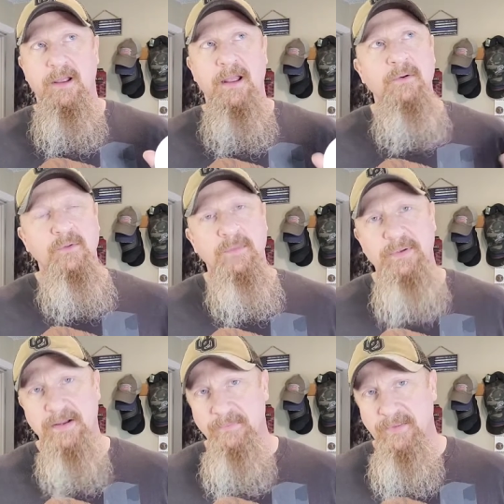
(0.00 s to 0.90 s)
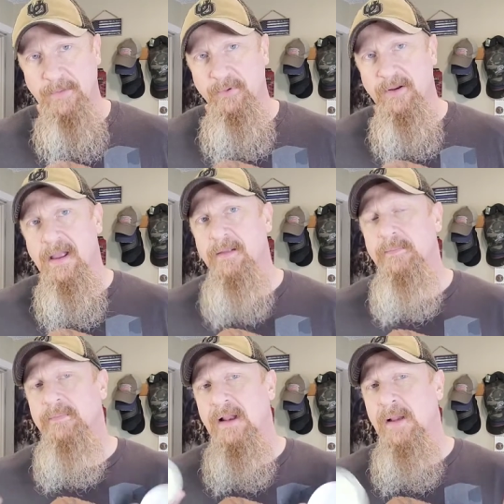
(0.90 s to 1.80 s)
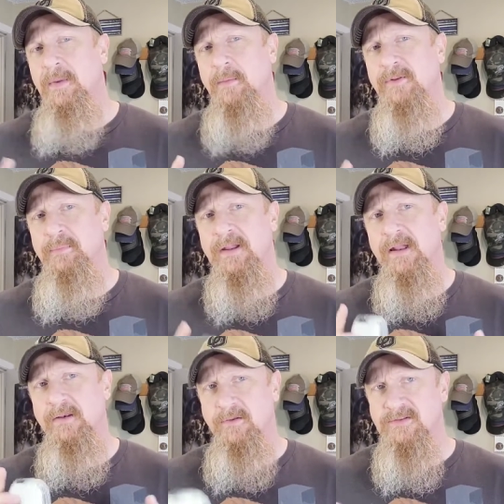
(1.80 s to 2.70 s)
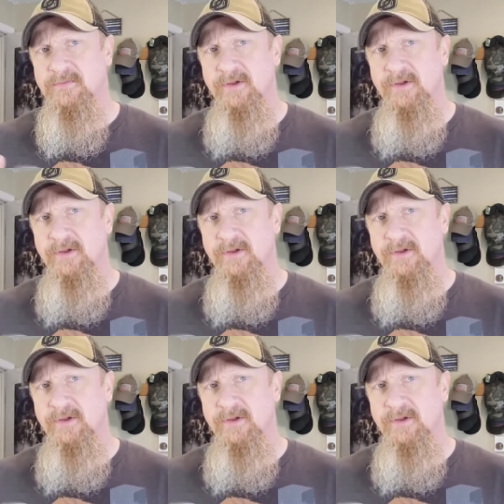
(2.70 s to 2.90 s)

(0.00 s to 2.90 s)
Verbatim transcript: I don't really pick up the apricot. I am able to pick out notes of